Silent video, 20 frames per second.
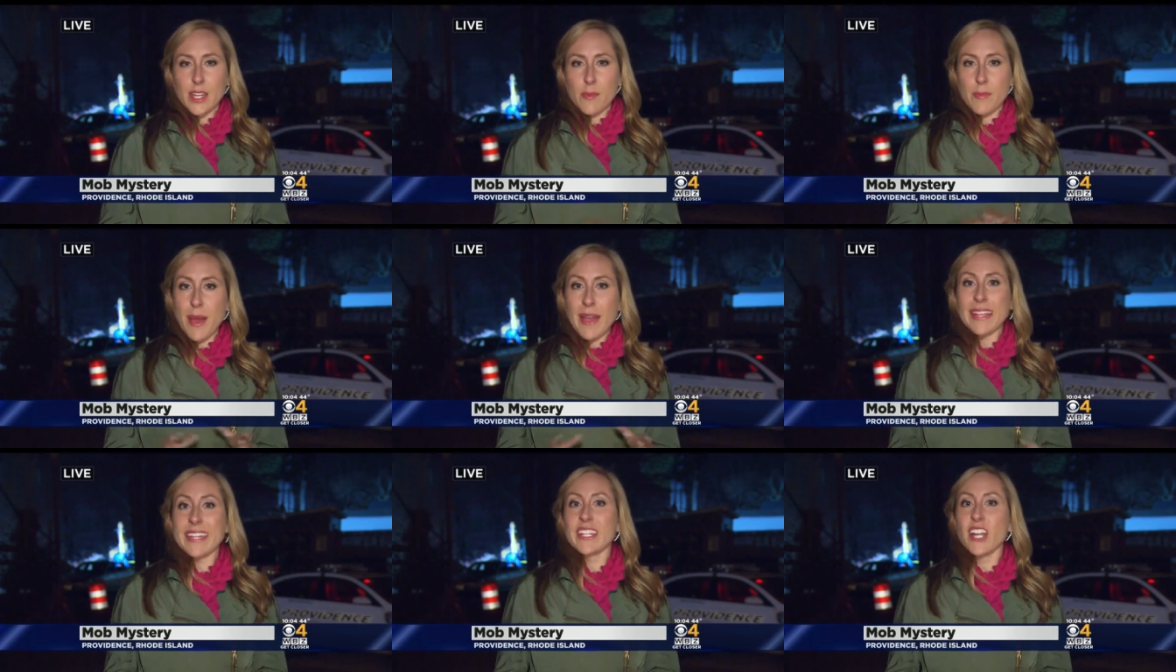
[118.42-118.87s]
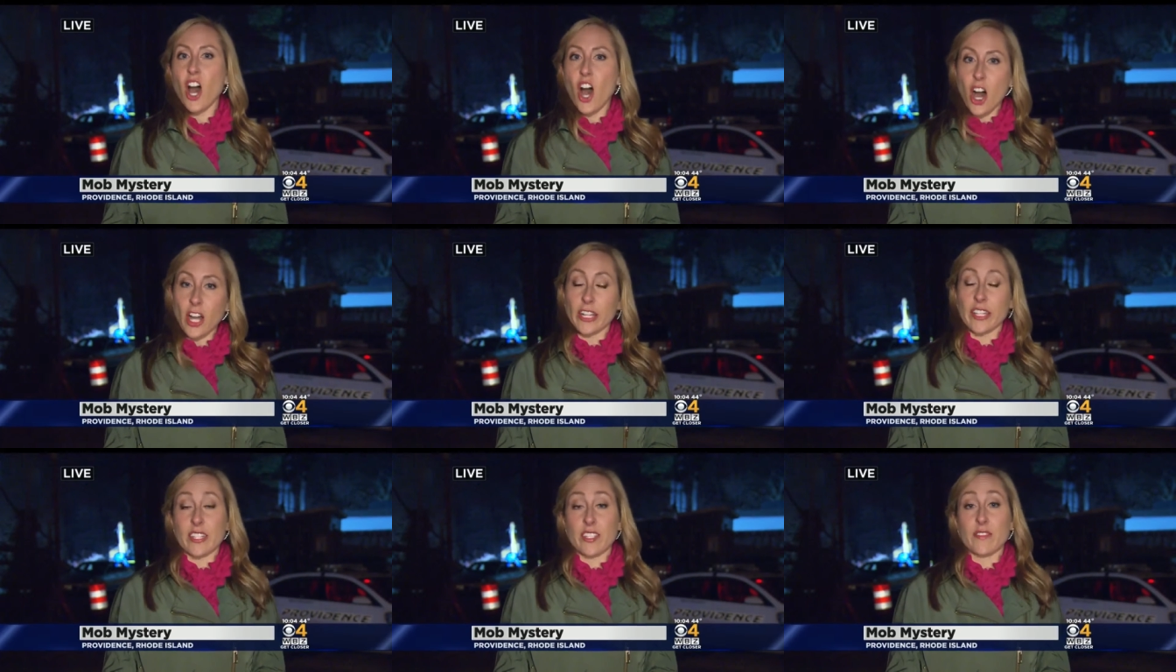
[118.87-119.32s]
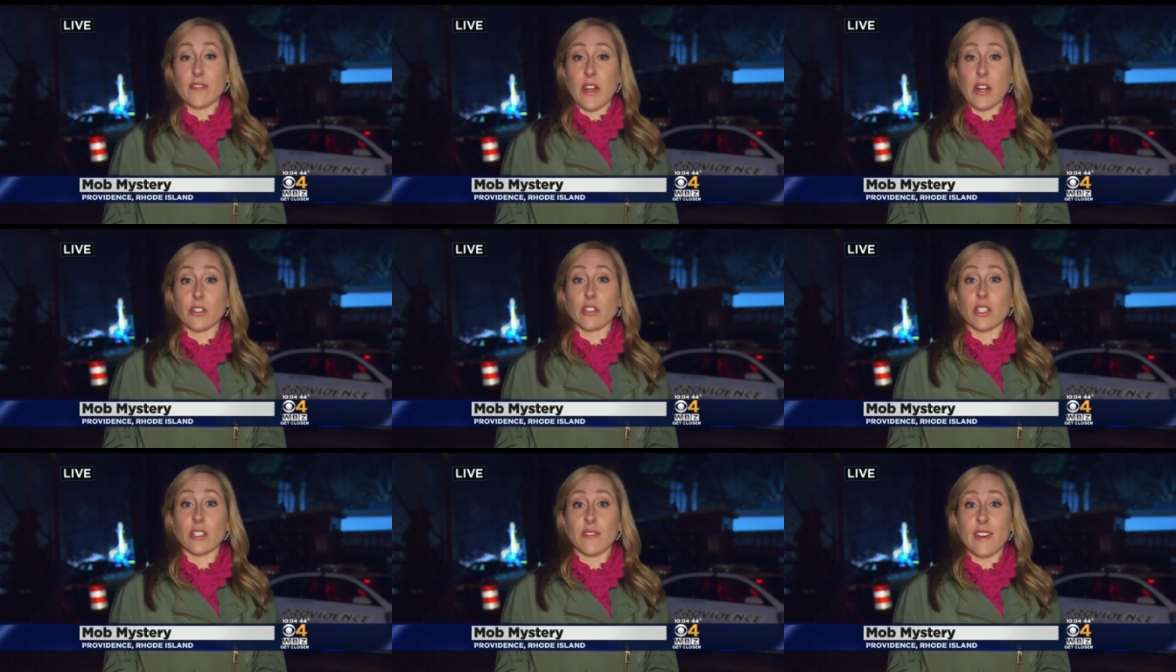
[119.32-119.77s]
Now, back in August,
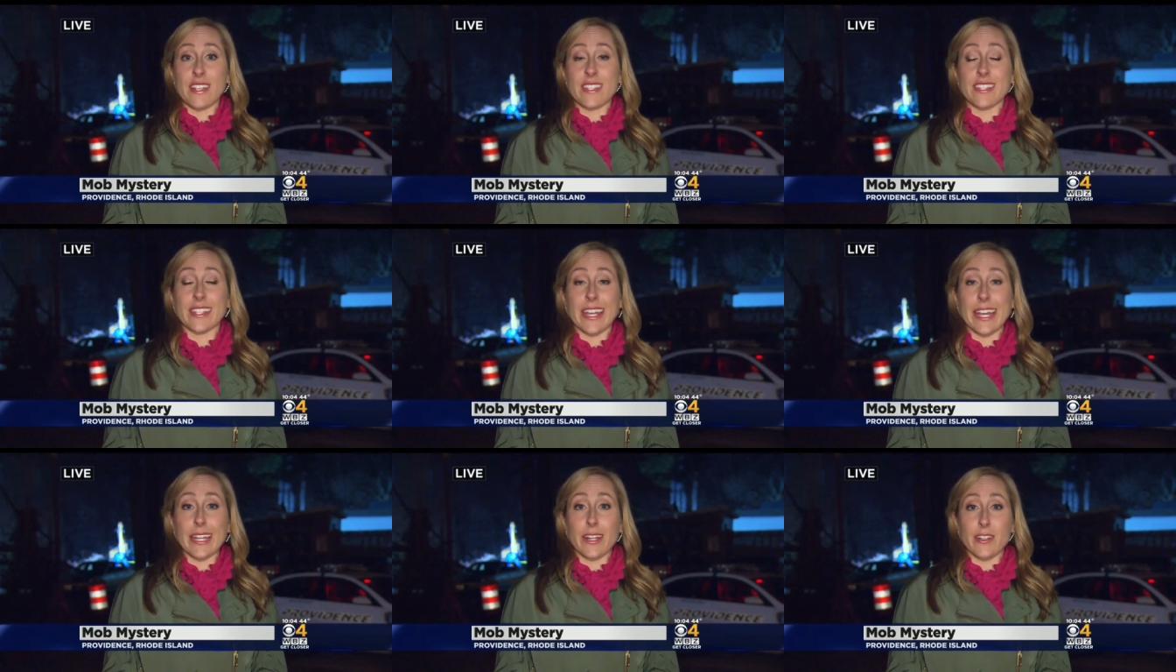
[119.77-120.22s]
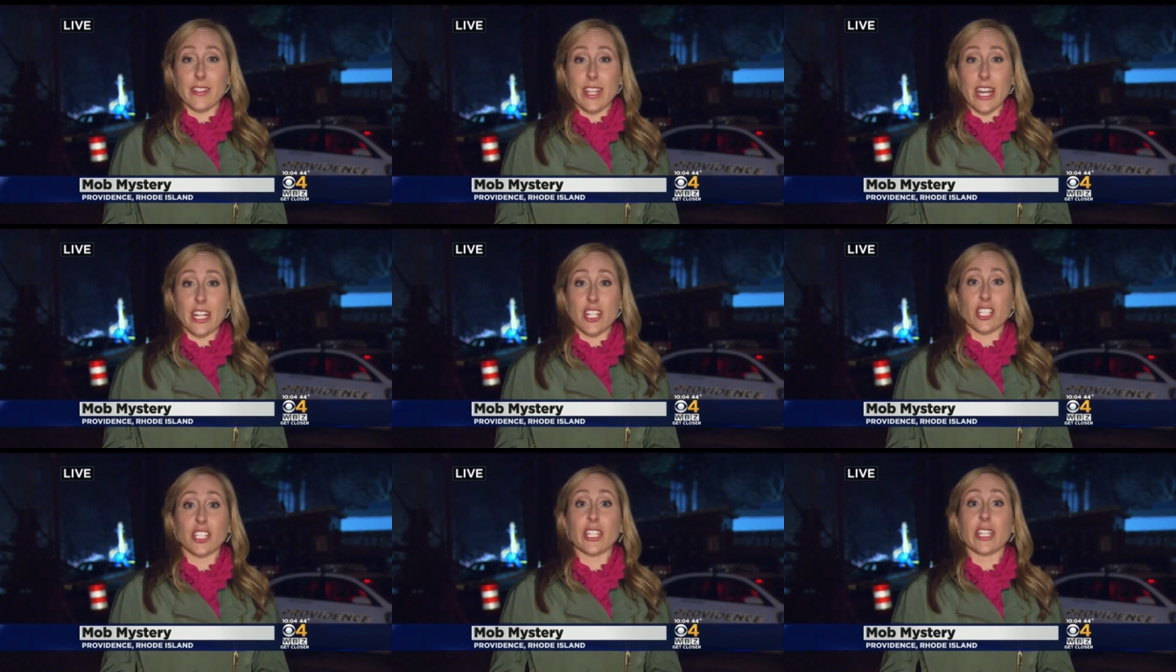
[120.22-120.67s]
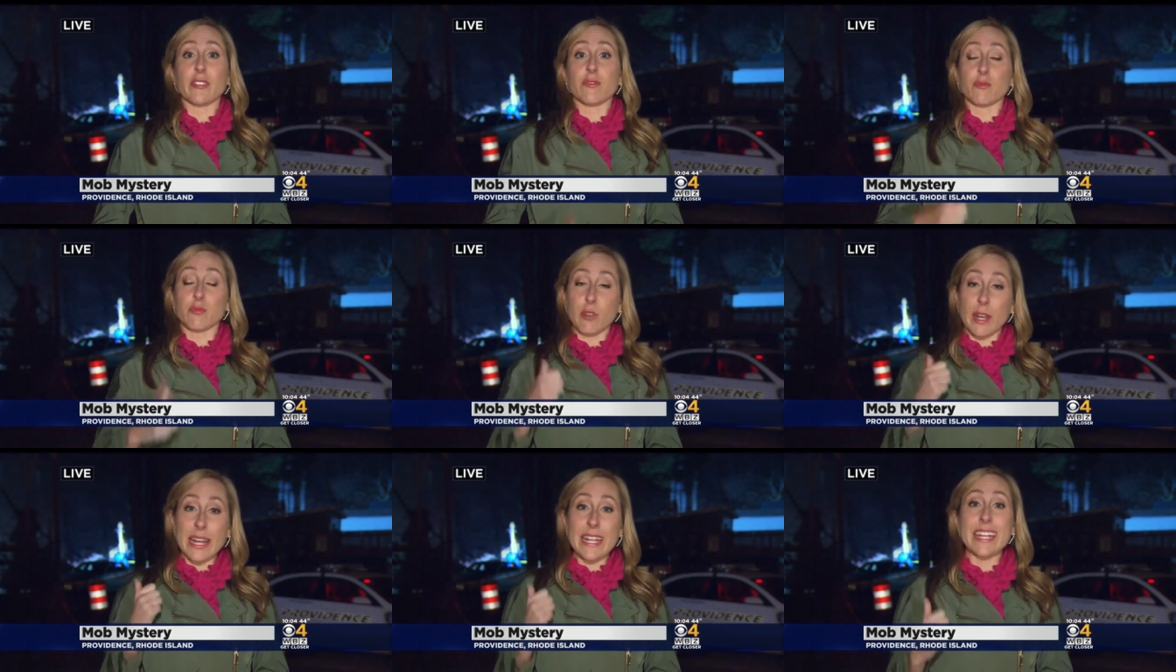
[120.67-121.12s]
federal investigators actually
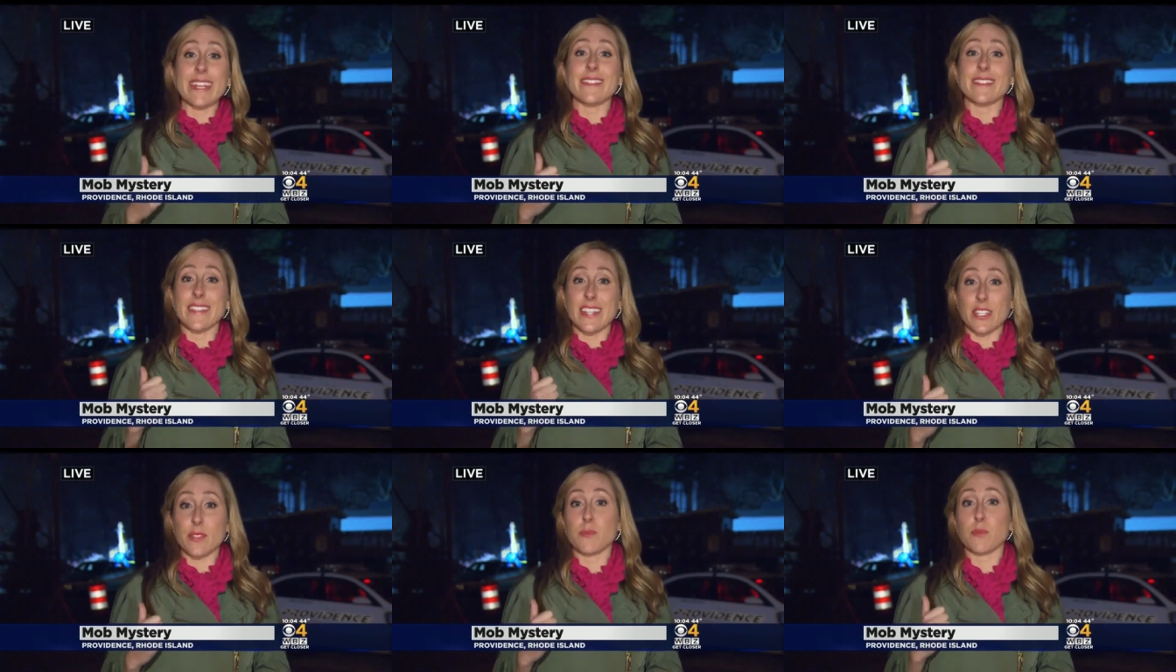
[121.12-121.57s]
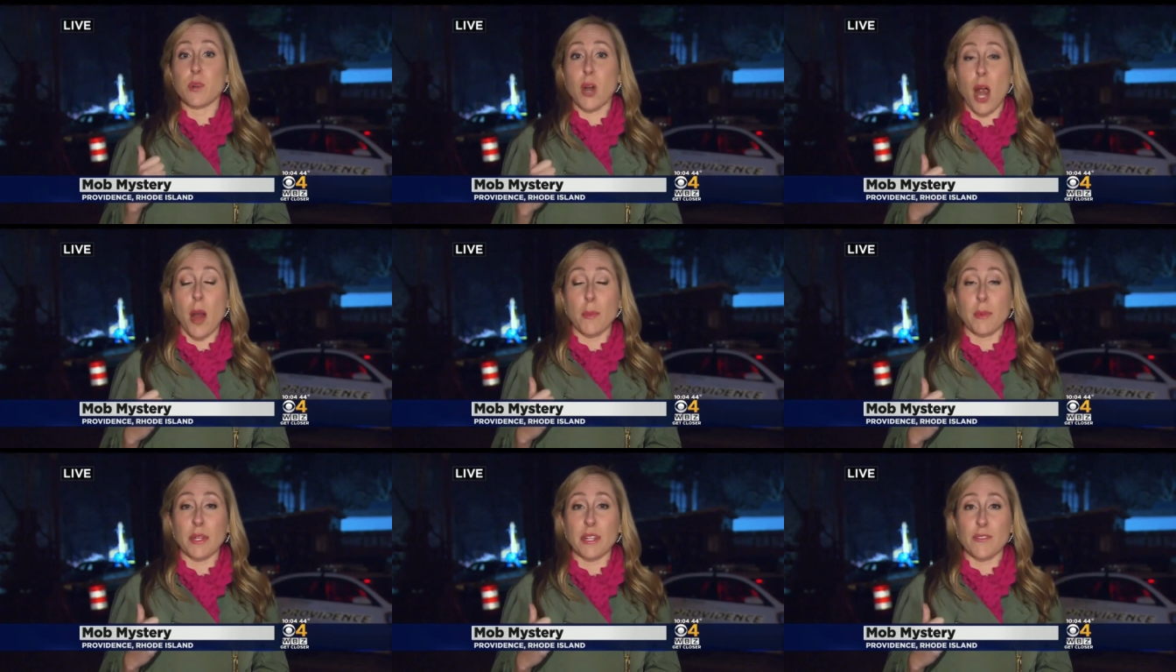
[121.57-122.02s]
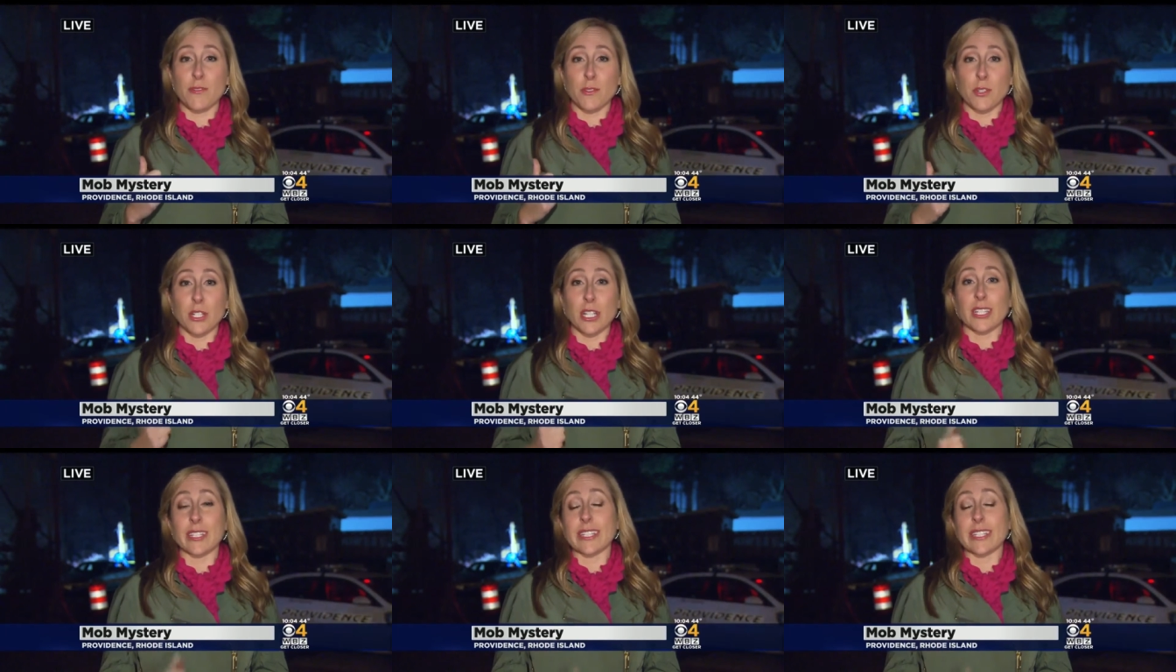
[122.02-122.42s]
raided this property for an